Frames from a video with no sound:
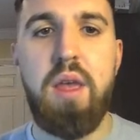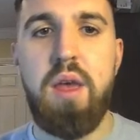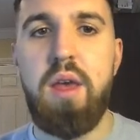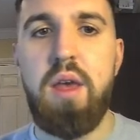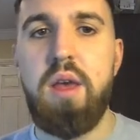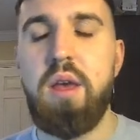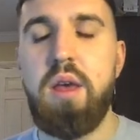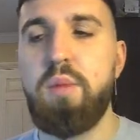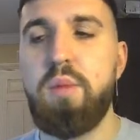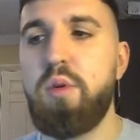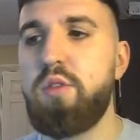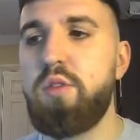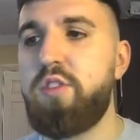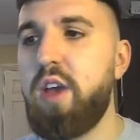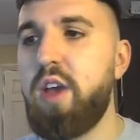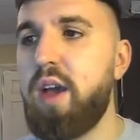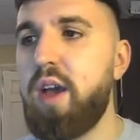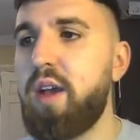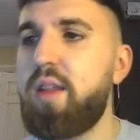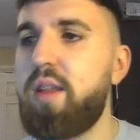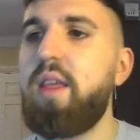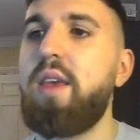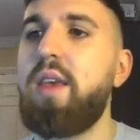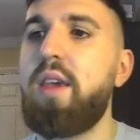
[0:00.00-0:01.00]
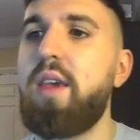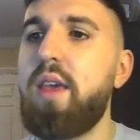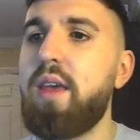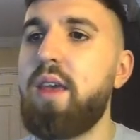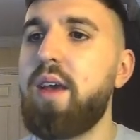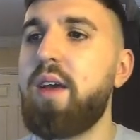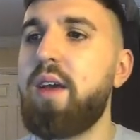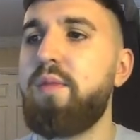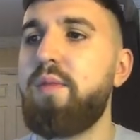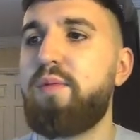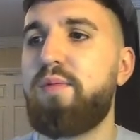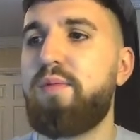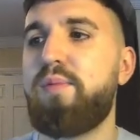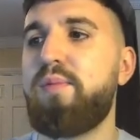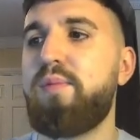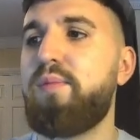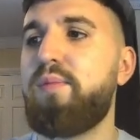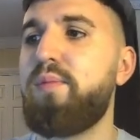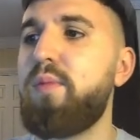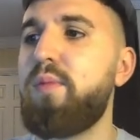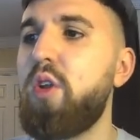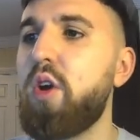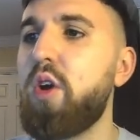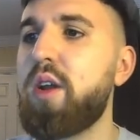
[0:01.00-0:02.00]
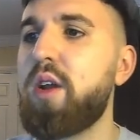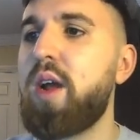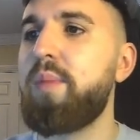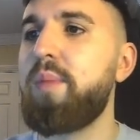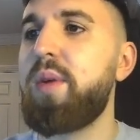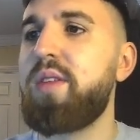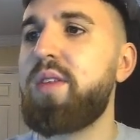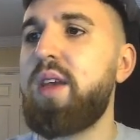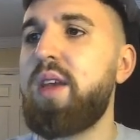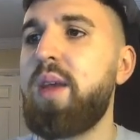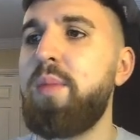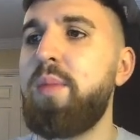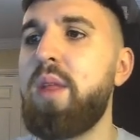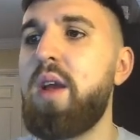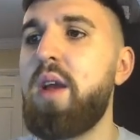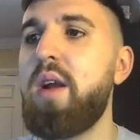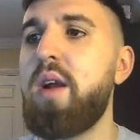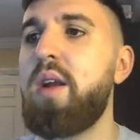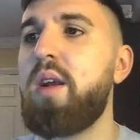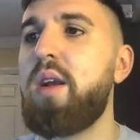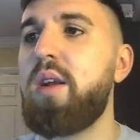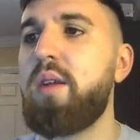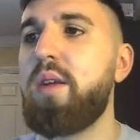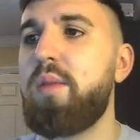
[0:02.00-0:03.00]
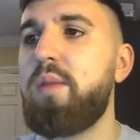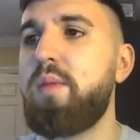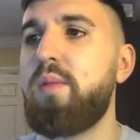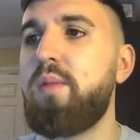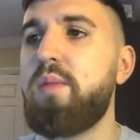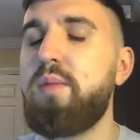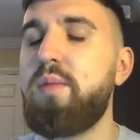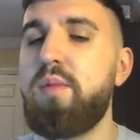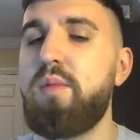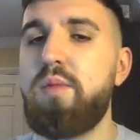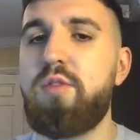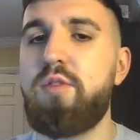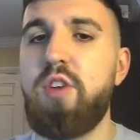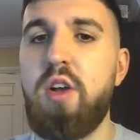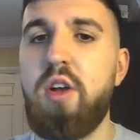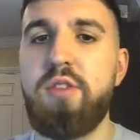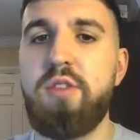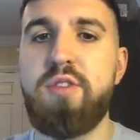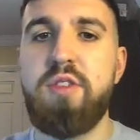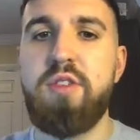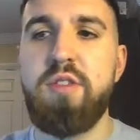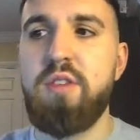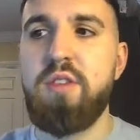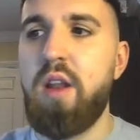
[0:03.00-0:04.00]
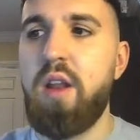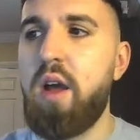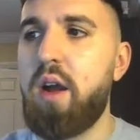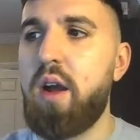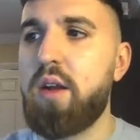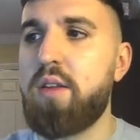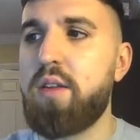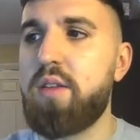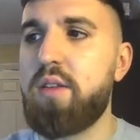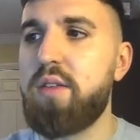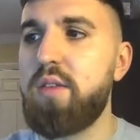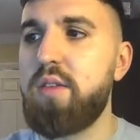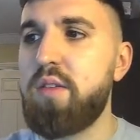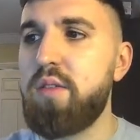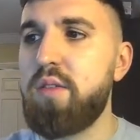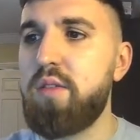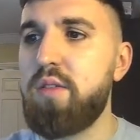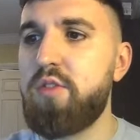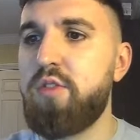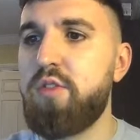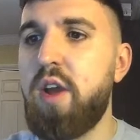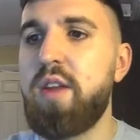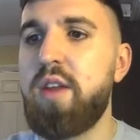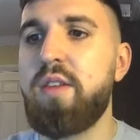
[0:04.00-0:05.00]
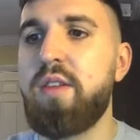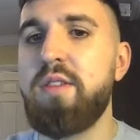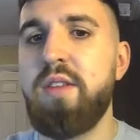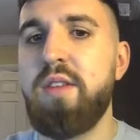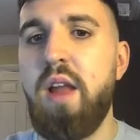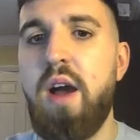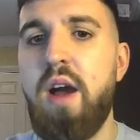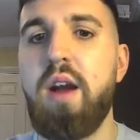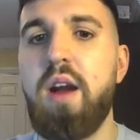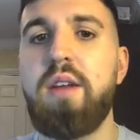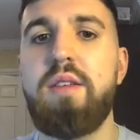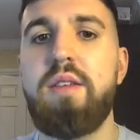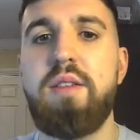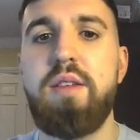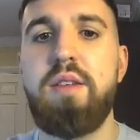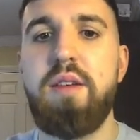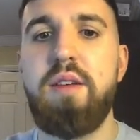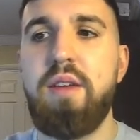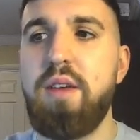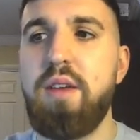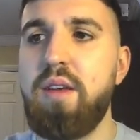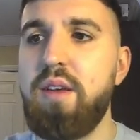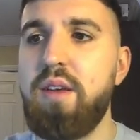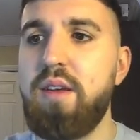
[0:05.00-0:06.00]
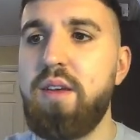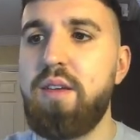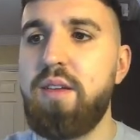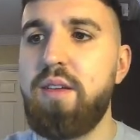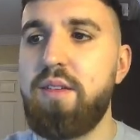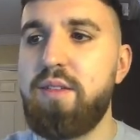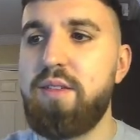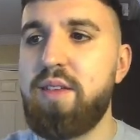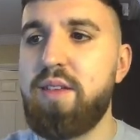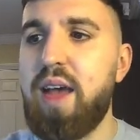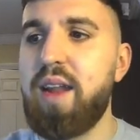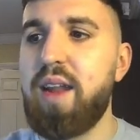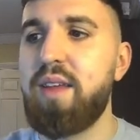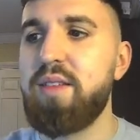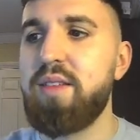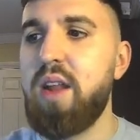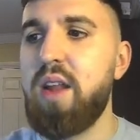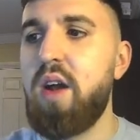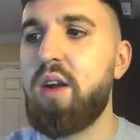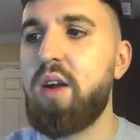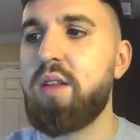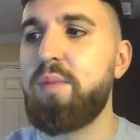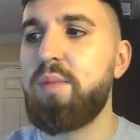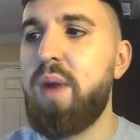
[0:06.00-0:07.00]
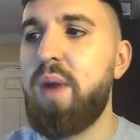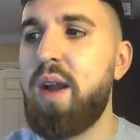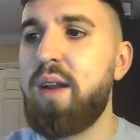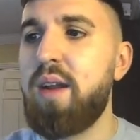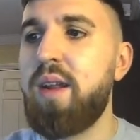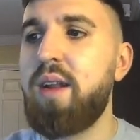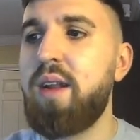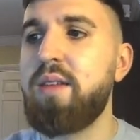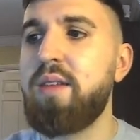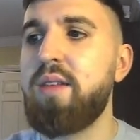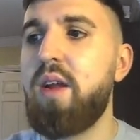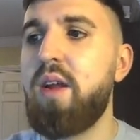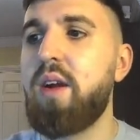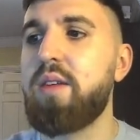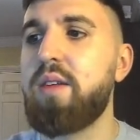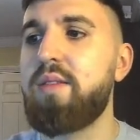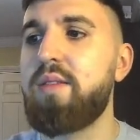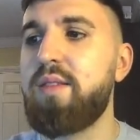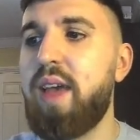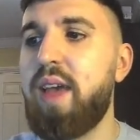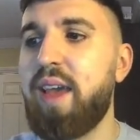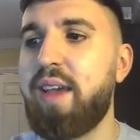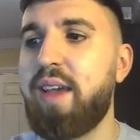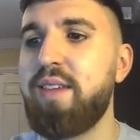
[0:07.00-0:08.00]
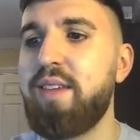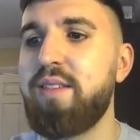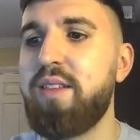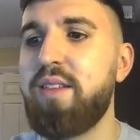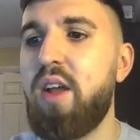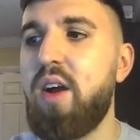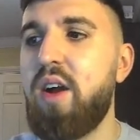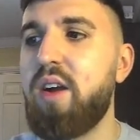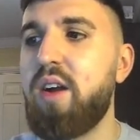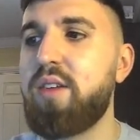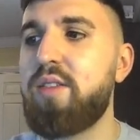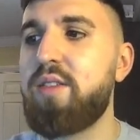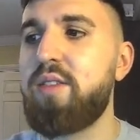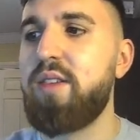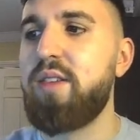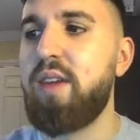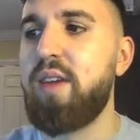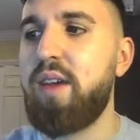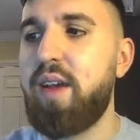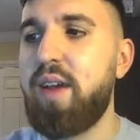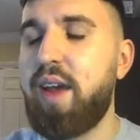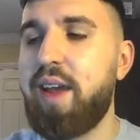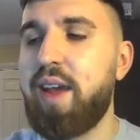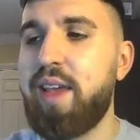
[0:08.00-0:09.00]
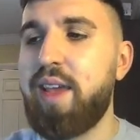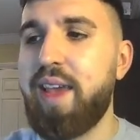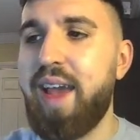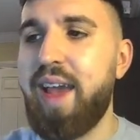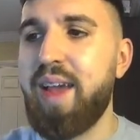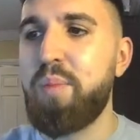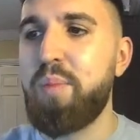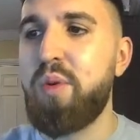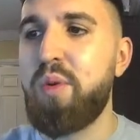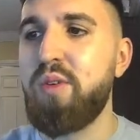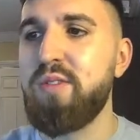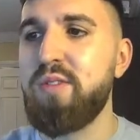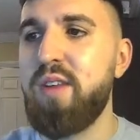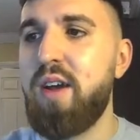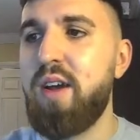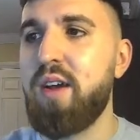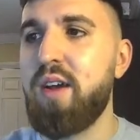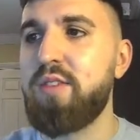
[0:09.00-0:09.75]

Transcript: But yeah, looking at my team there, Johnston's locked, Trent is locked, Salah's locked, Martinelli's locked, Saka's locked, and Gakpo's locked.